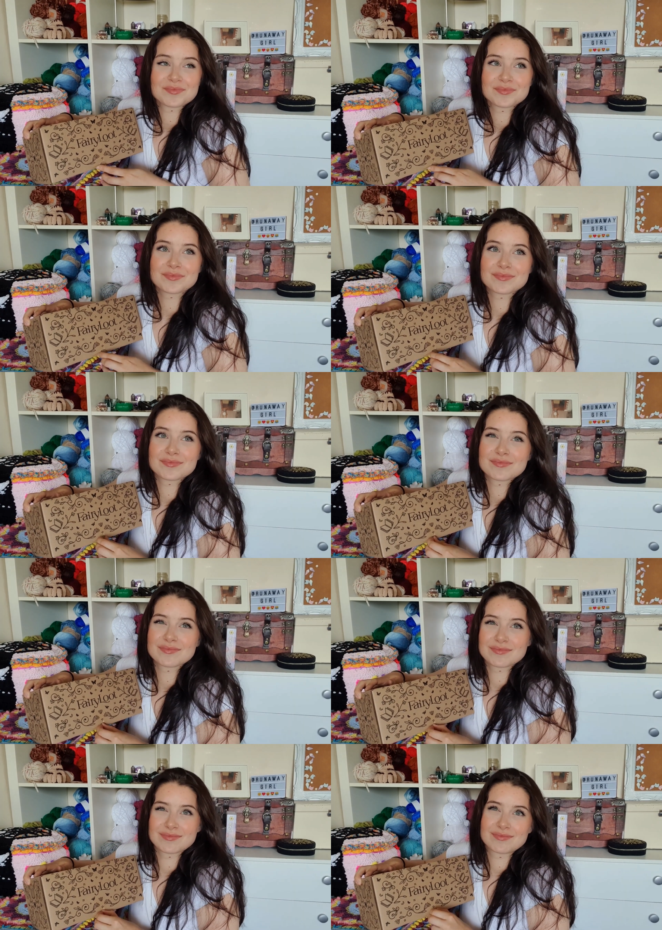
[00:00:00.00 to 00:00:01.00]

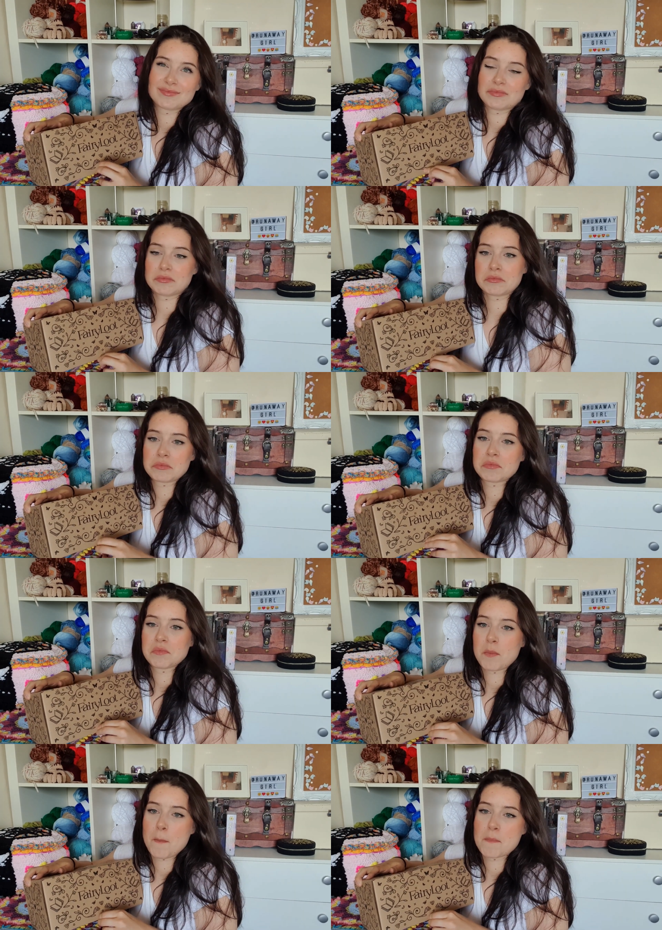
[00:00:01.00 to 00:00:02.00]

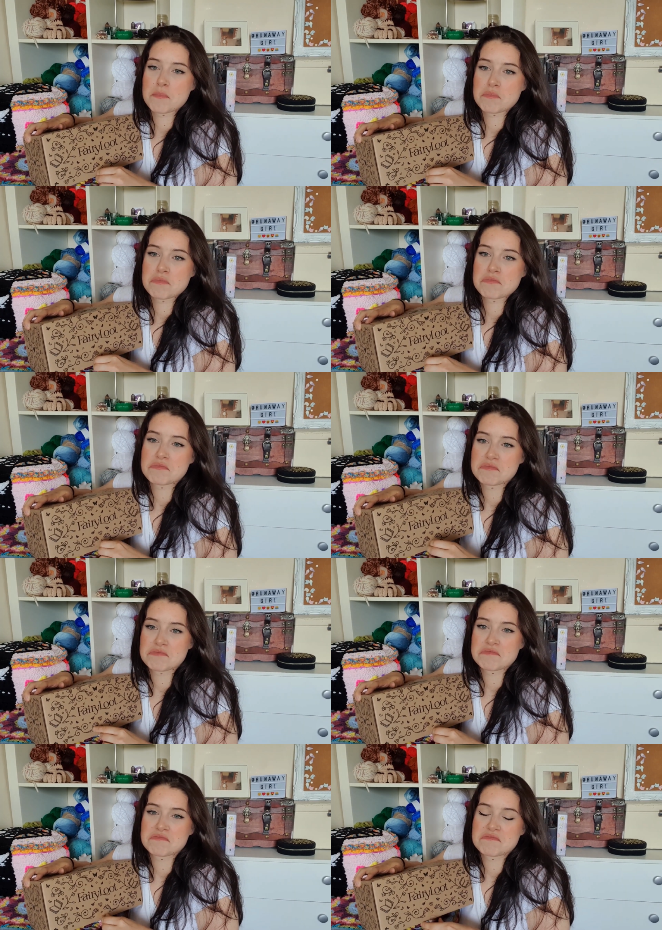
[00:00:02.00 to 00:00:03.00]

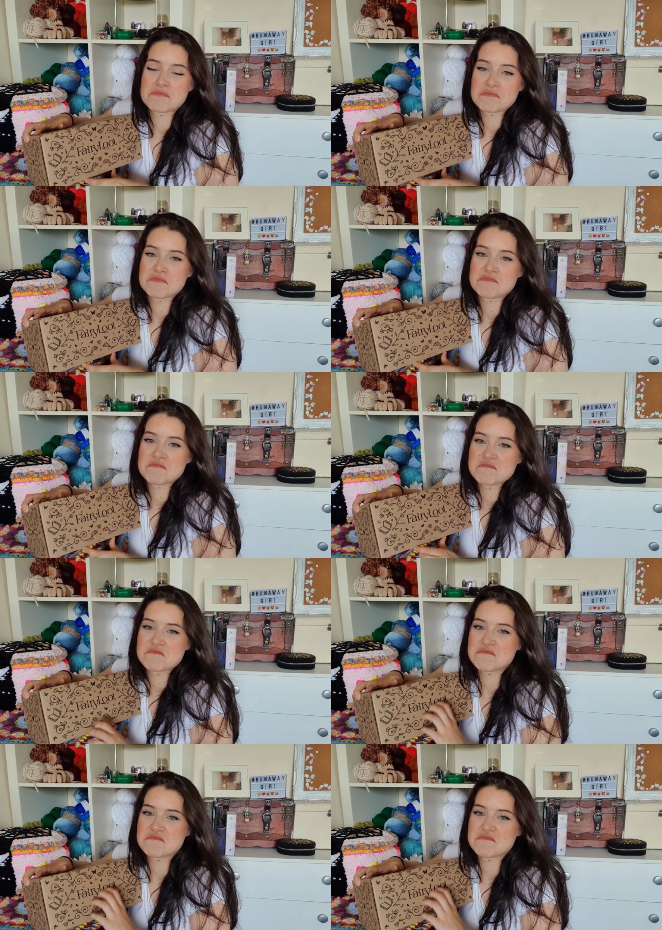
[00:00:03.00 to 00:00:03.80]
(silence)